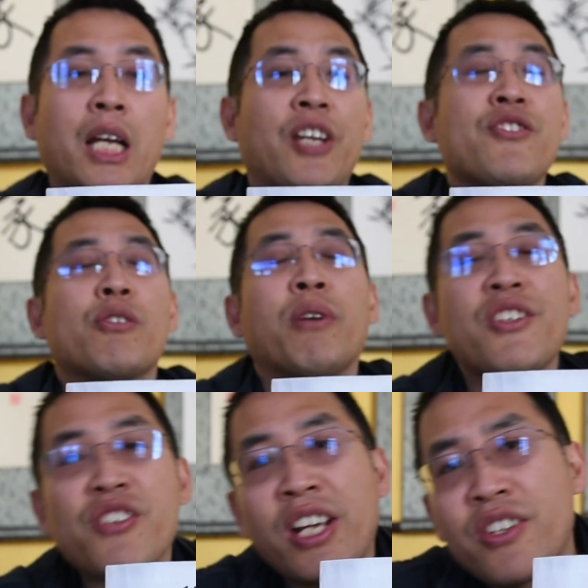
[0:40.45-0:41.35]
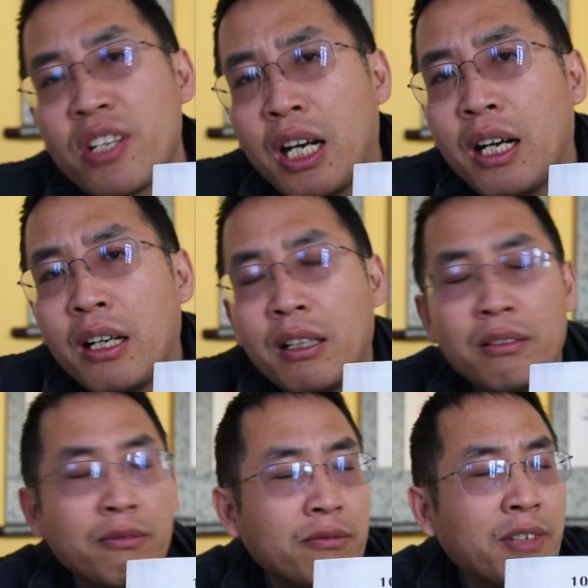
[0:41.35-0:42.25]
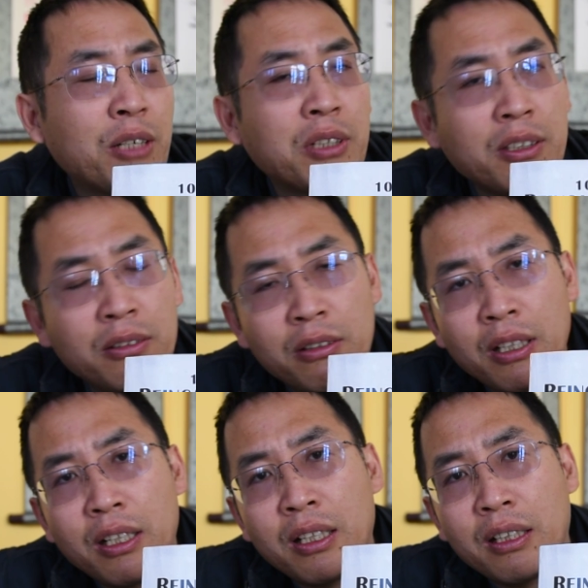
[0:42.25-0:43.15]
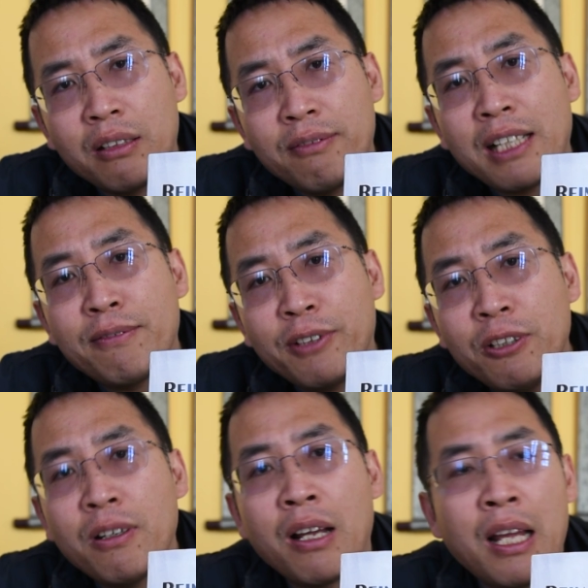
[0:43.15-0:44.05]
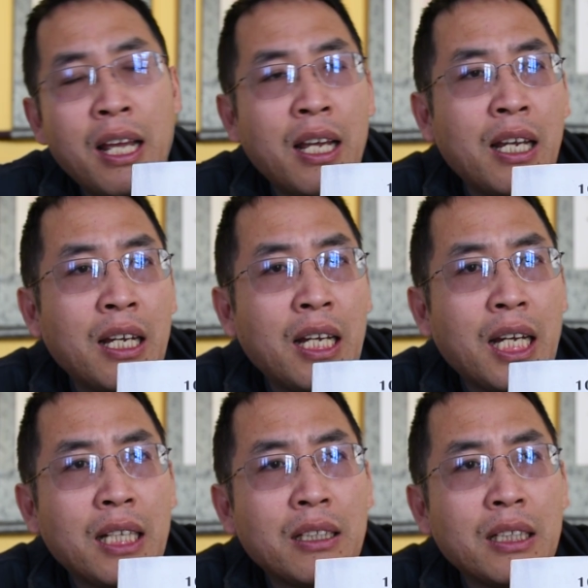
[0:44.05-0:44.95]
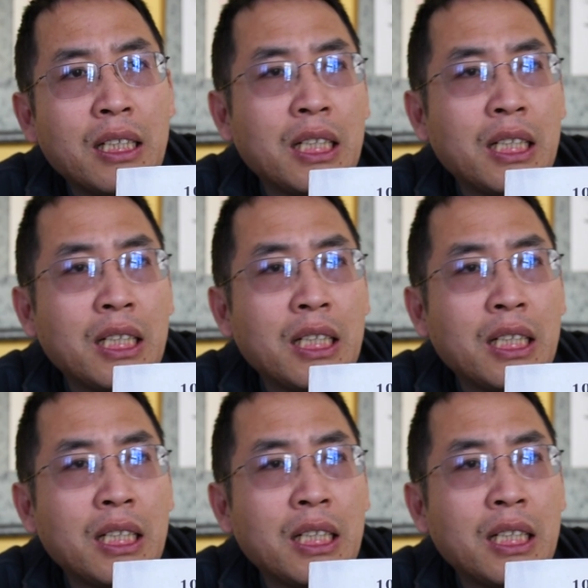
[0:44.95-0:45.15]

his questions are very wonderful, and